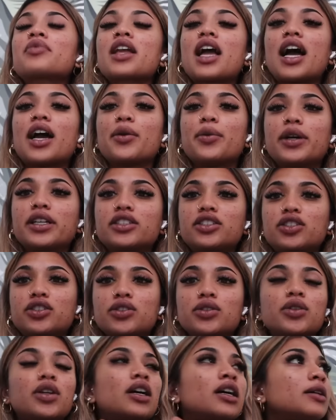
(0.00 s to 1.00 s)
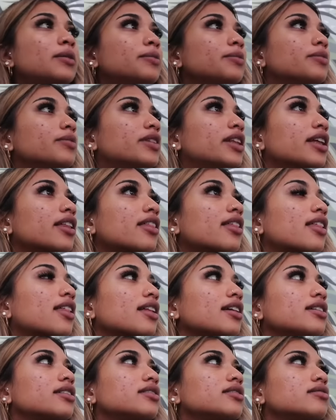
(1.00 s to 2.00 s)
I went to this,
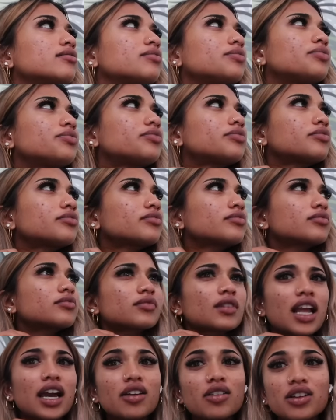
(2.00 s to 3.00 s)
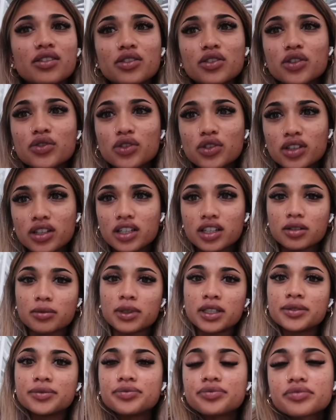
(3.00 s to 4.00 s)
I don't even know if you can hear me.